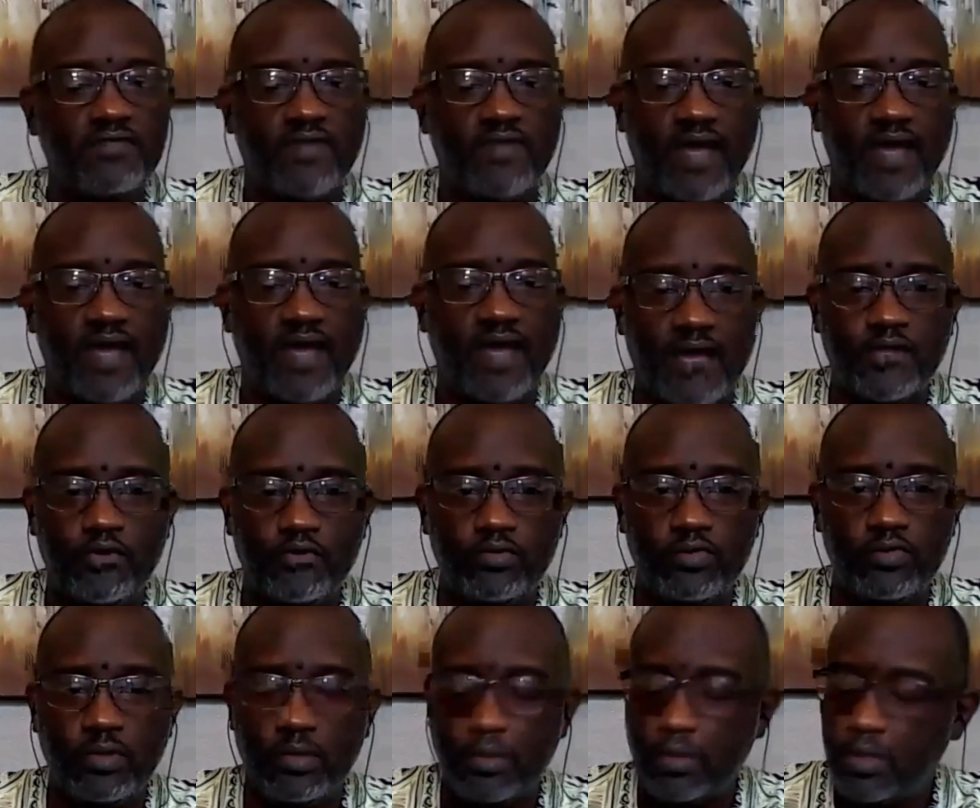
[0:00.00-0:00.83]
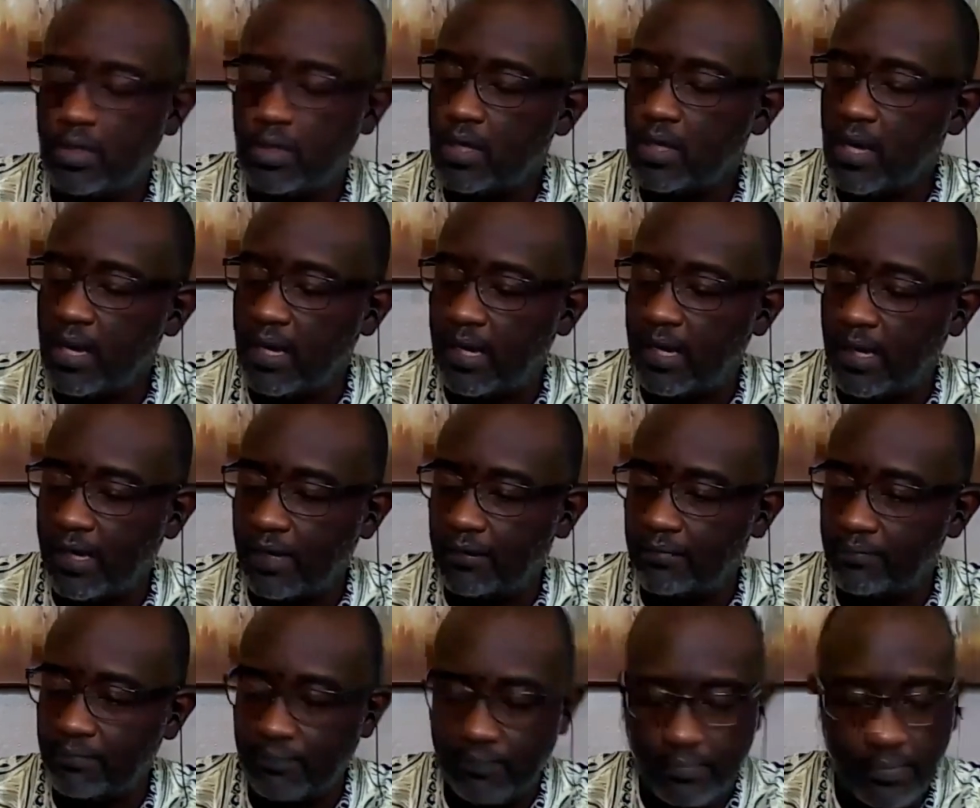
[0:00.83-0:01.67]
the land
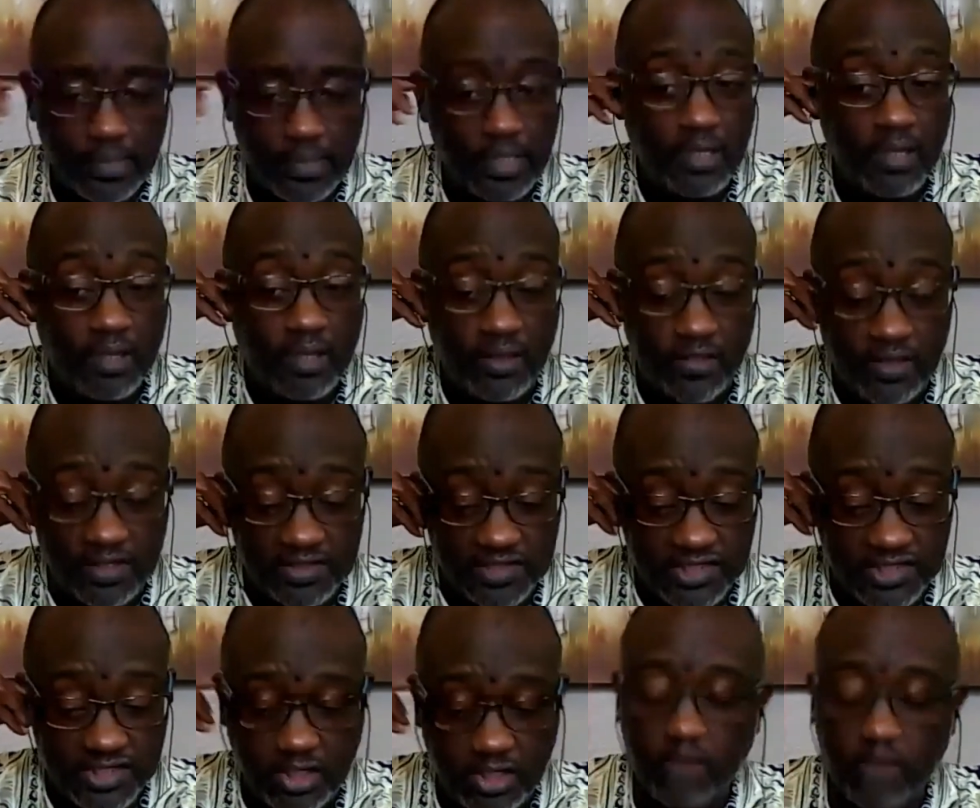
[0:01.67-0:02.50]
is devalued.